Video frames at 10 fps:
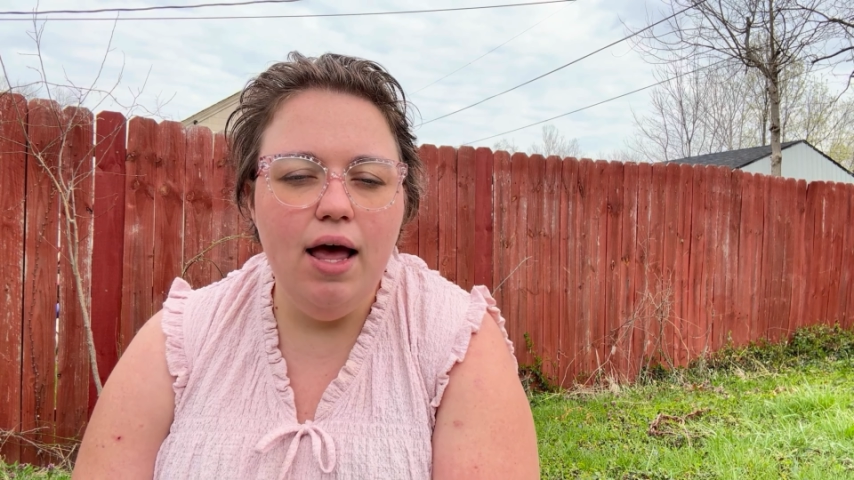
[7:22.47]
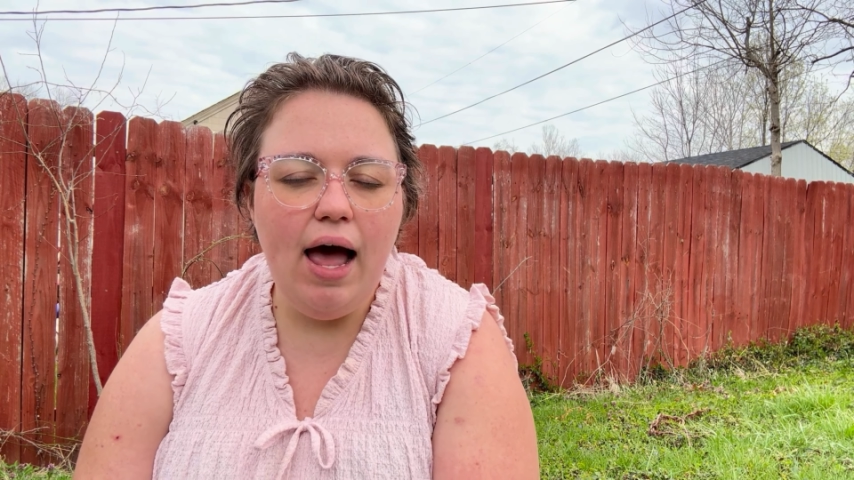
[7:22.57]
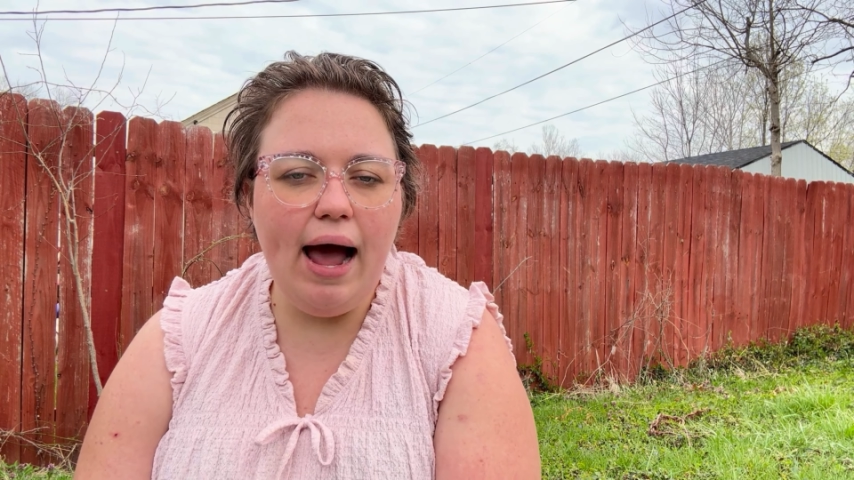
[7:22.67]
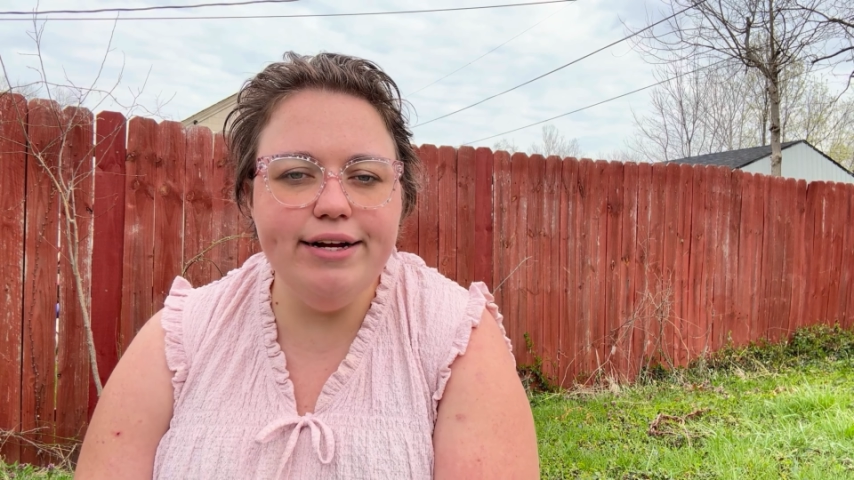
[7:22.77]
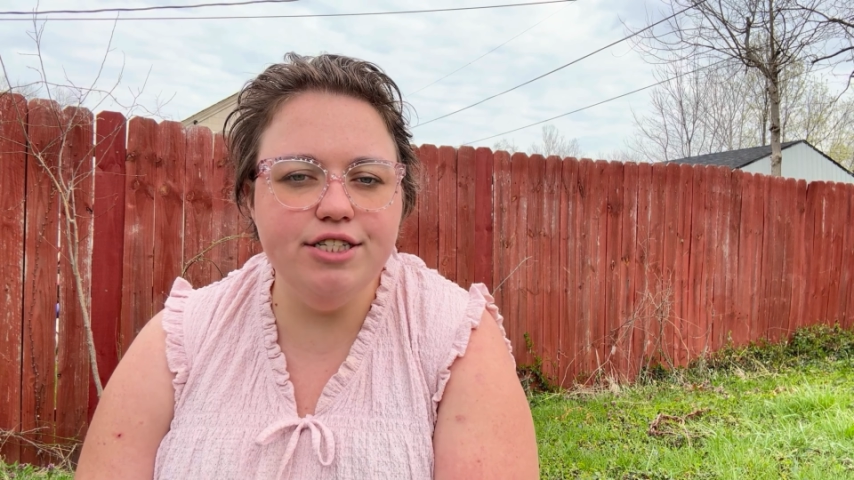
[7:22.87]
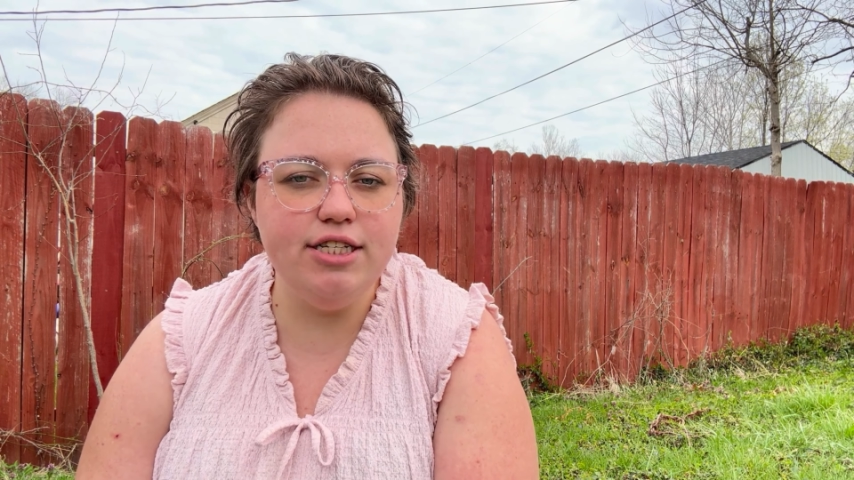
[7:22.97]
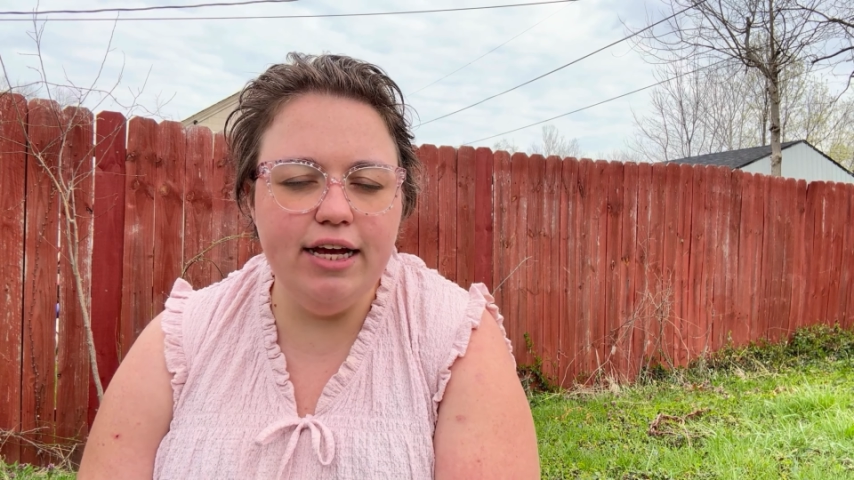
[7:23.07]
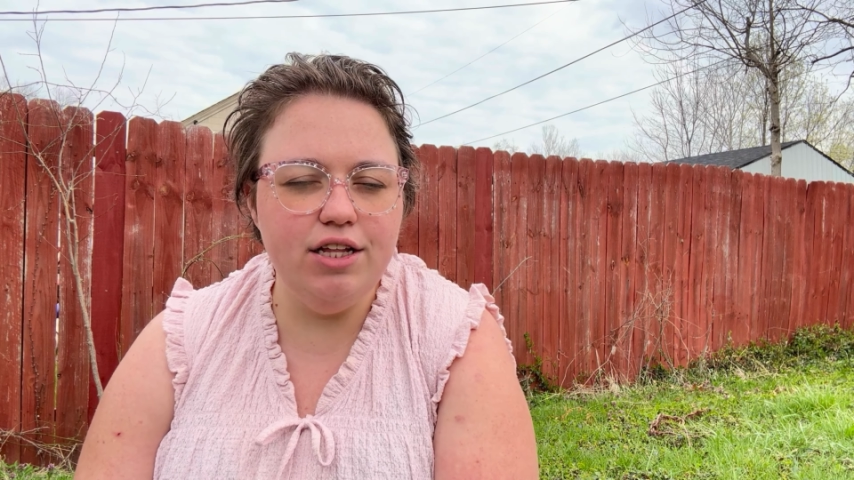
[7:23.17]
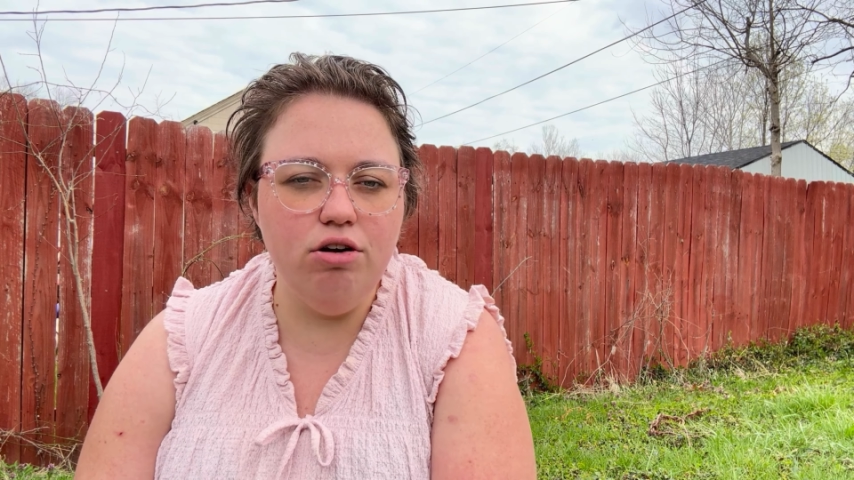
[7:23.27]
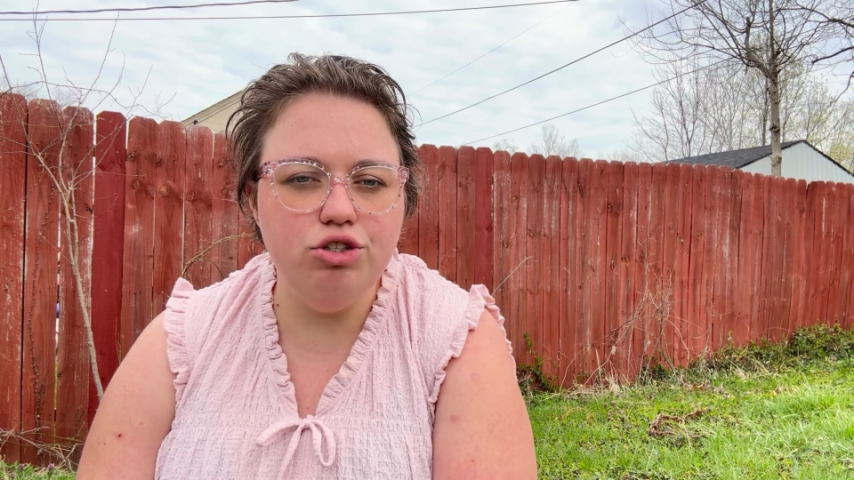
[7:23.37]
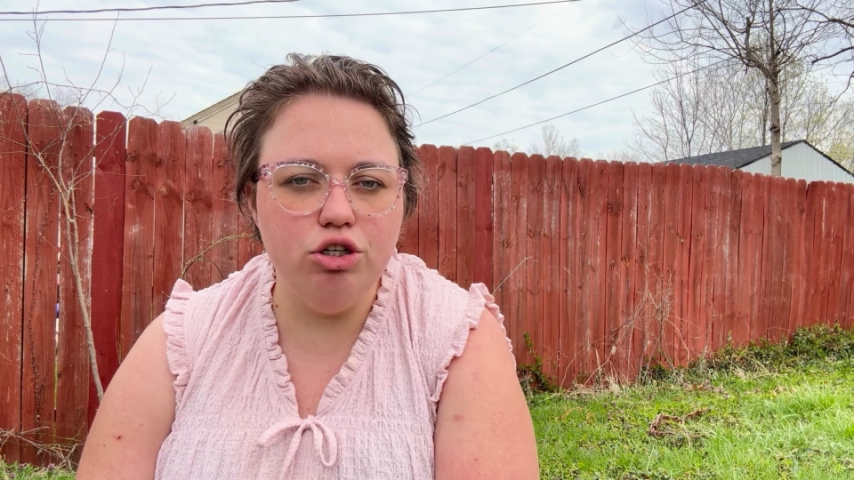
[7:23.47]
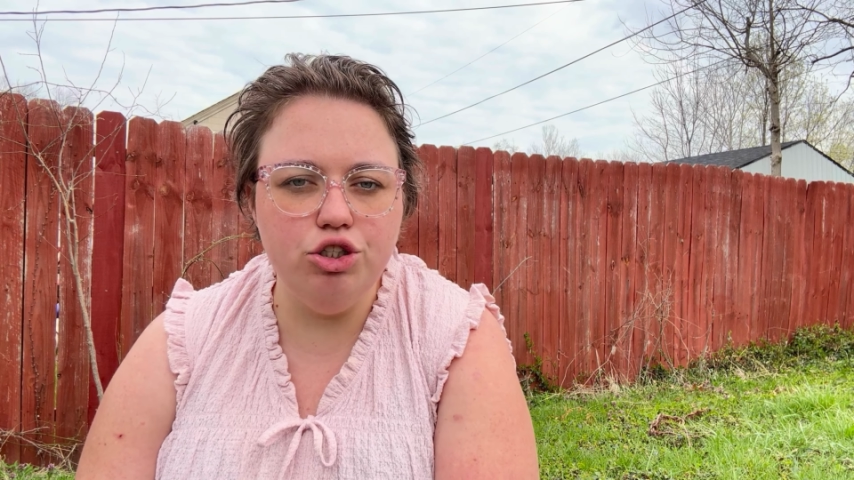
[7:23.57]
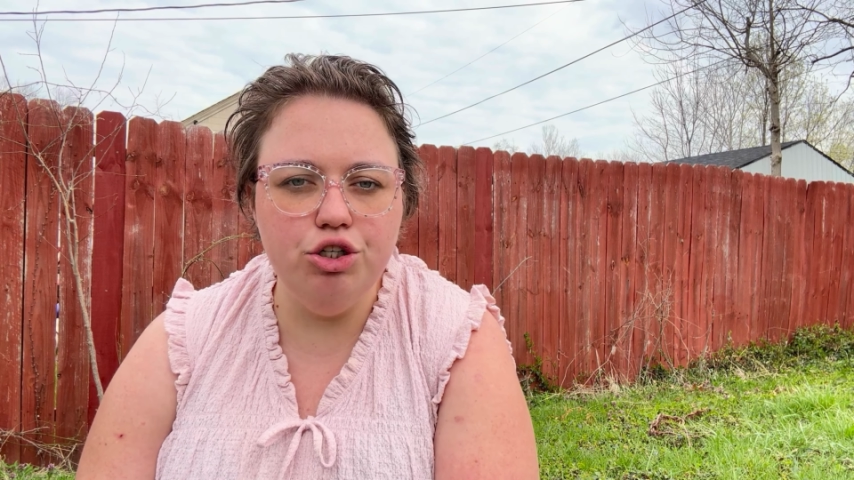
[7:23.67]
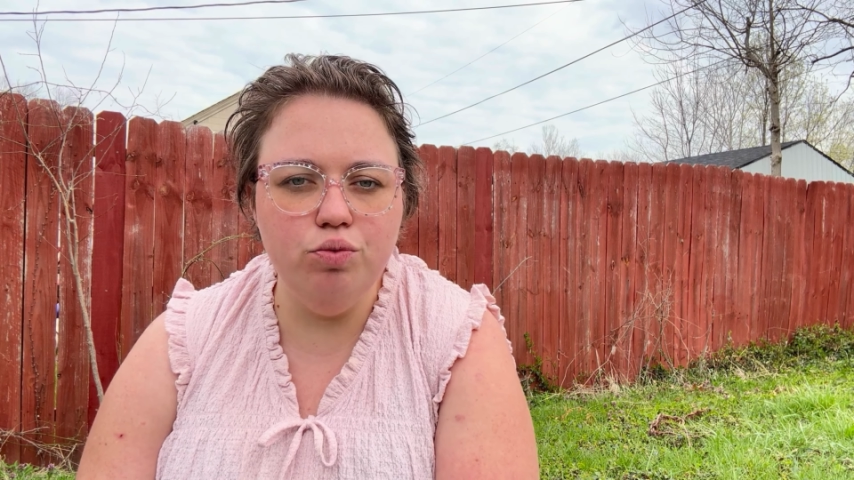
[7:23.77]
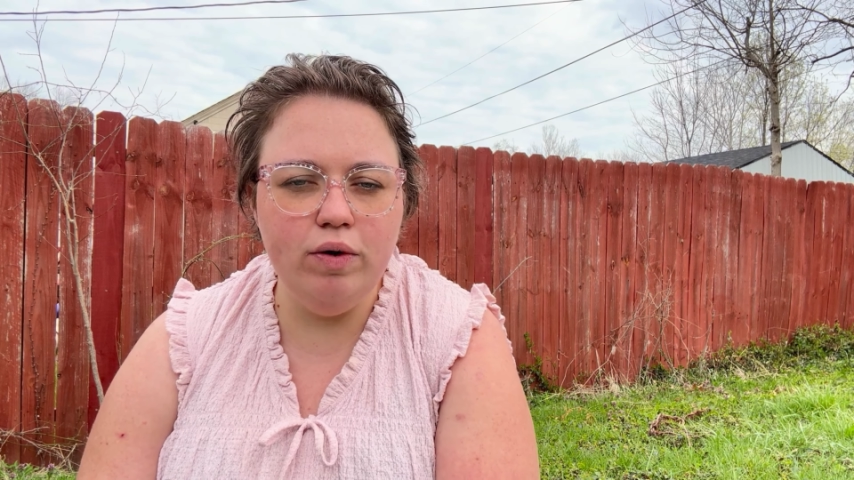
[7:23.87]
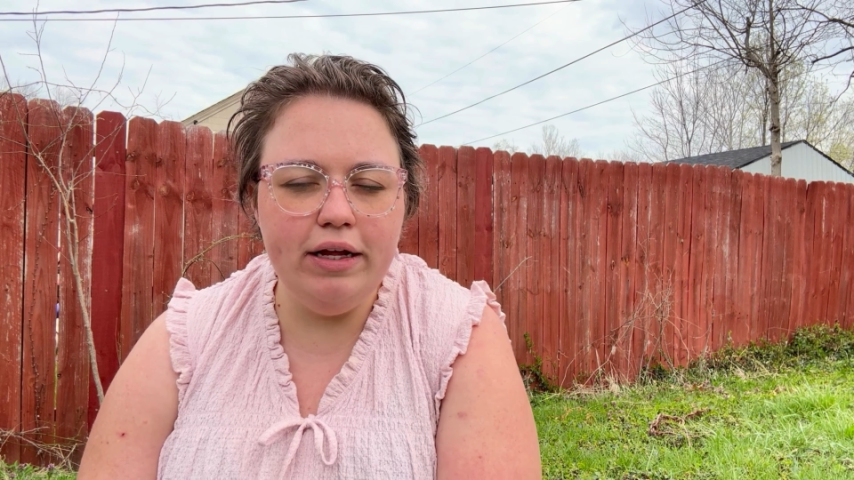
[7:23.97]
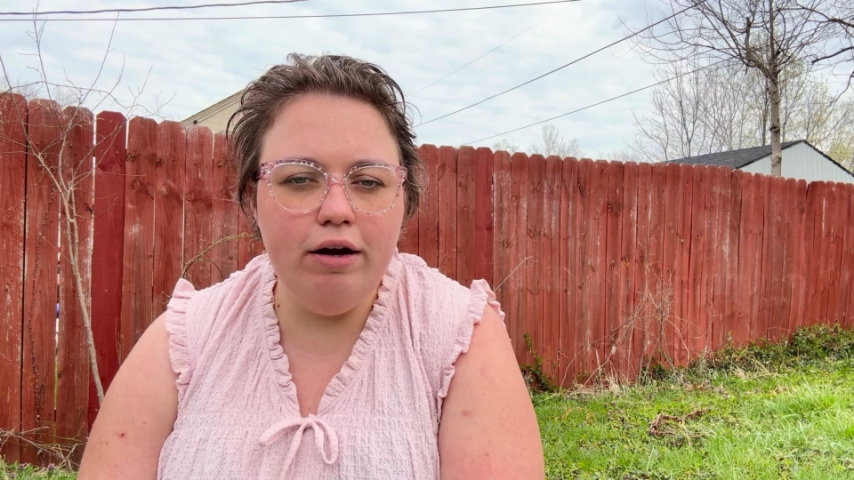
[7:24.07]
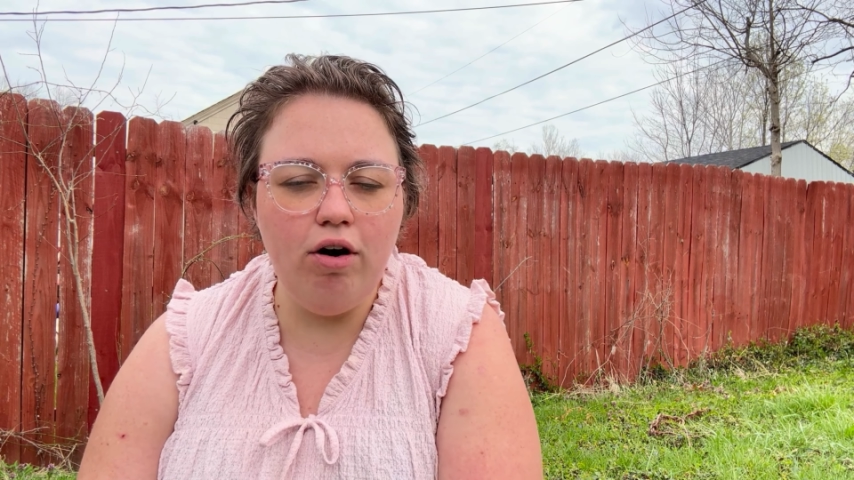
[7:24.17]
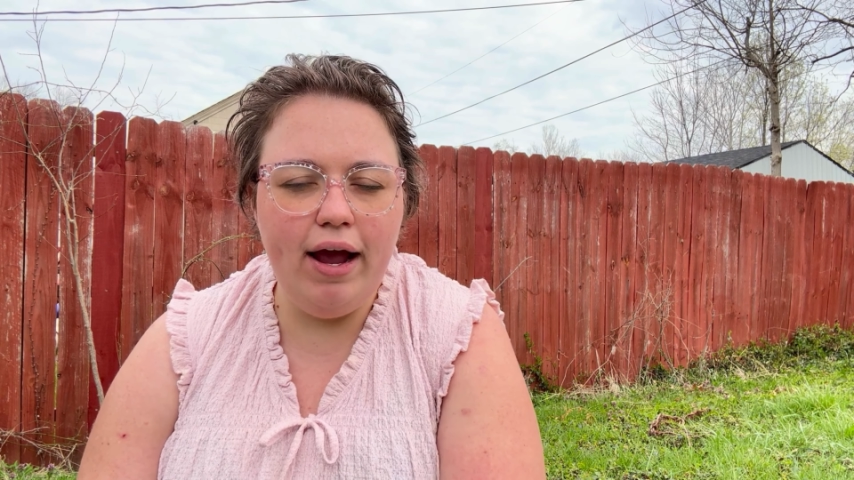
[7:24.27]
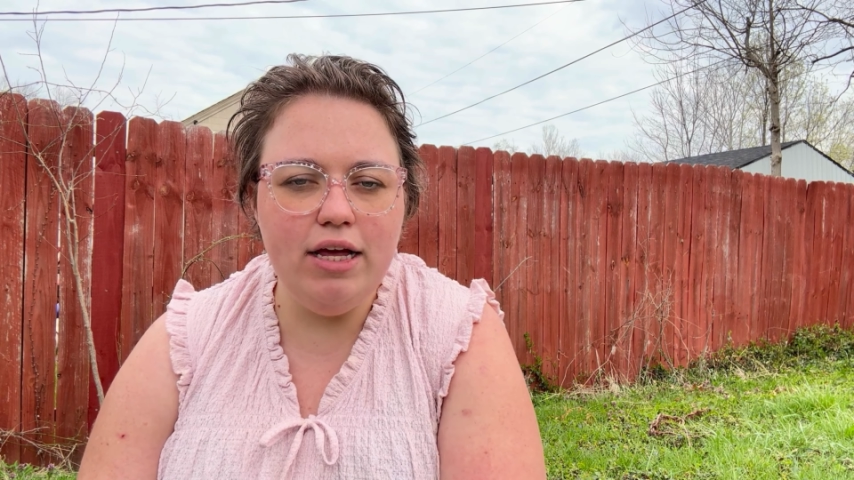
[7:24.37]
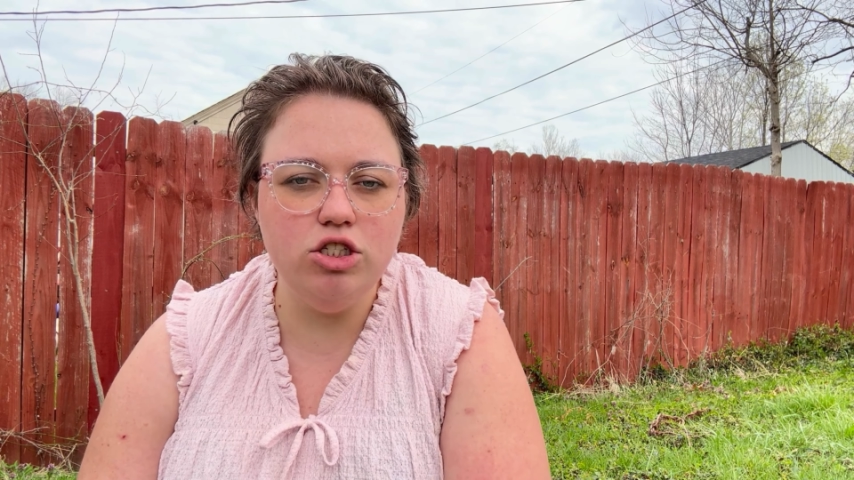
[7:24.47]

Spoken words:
I just think those are two really great,